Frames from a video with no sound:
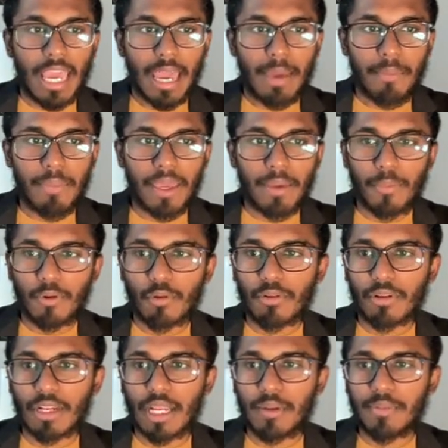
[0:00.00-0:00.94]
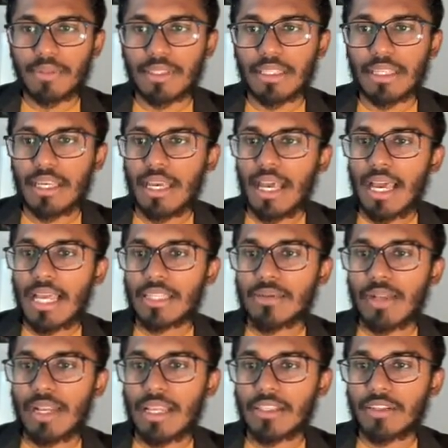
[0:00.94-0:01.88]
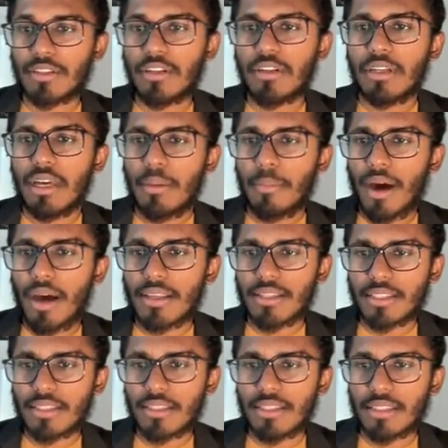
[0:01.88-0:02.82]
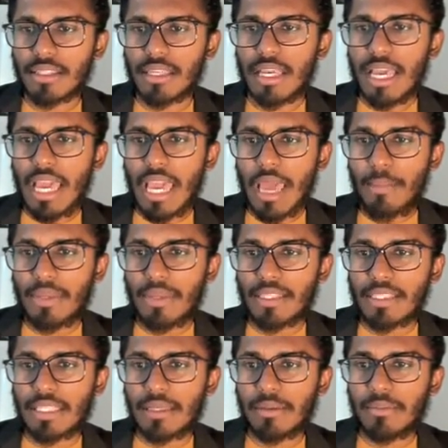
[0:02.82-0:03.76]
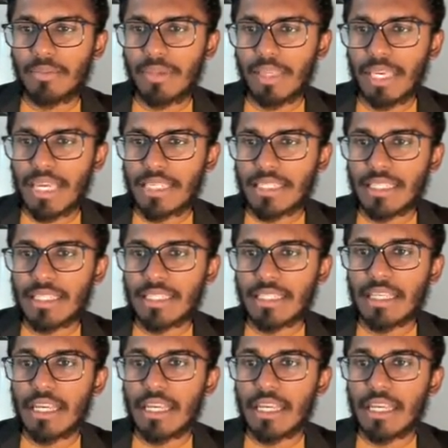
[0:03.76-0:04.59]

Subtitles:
MA programs, as well as masters, MSc, PSCs,